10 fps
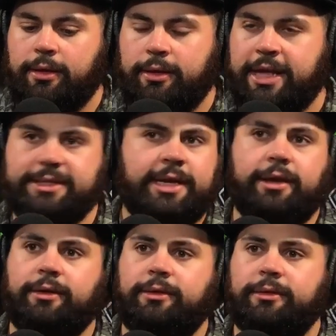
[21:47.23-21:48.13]
that's
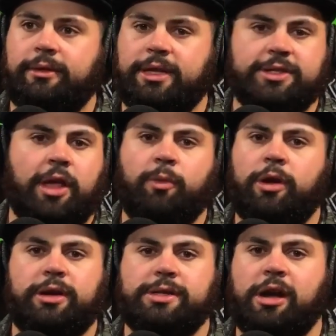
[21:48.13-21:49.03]
it. That's all I
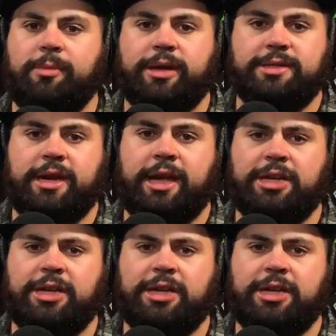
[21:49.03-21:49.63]
wanted to talk about today.